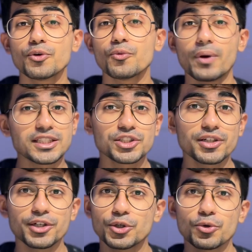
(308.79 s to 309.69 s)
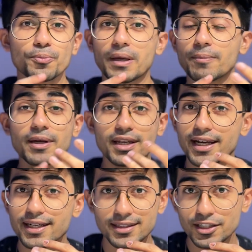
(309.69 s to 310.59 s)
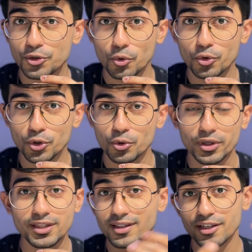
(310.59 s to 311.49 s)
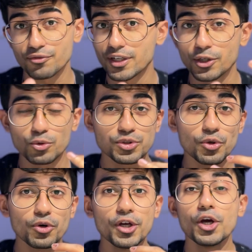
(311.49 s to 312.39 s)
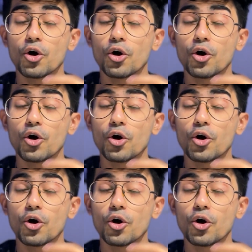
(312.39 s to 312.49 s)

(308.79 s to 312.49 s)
to venture into maybe creating their own token if they do so,